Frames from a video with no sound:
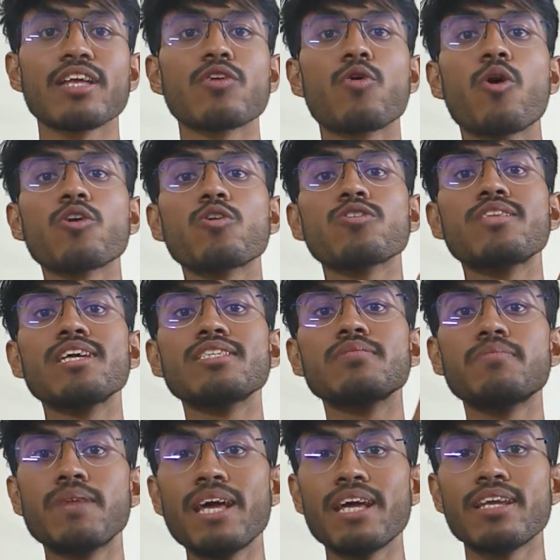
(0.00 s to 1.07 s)
then go to
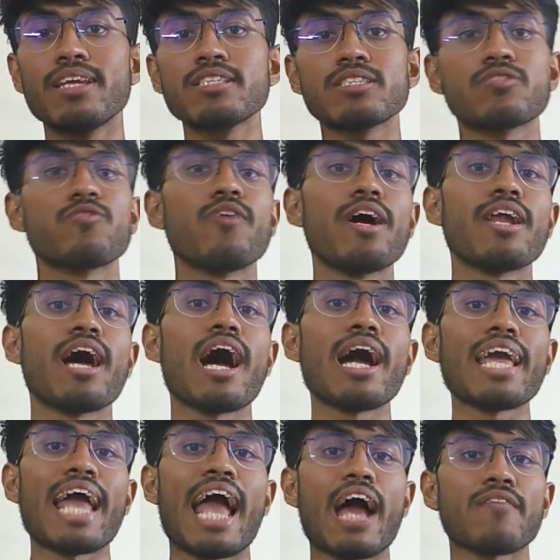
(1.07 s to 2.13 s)
this playlist where
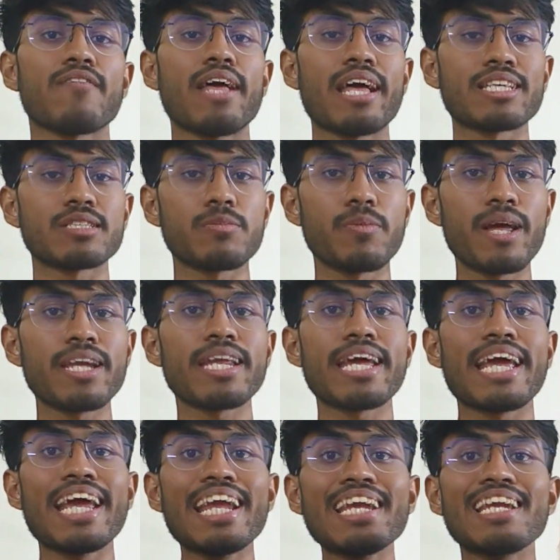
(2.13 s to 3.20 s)
I have
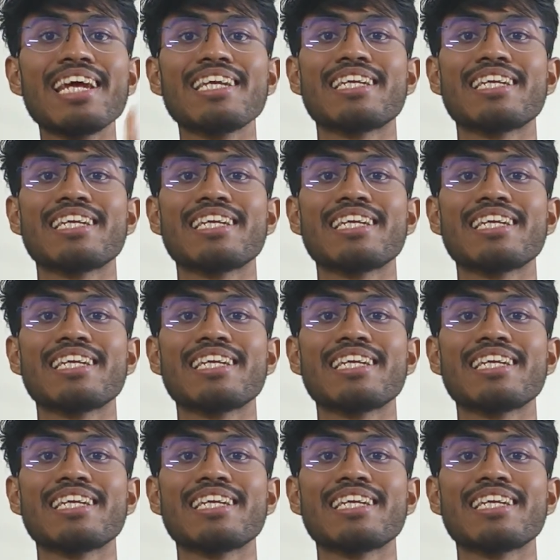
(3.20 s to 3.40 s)
explained in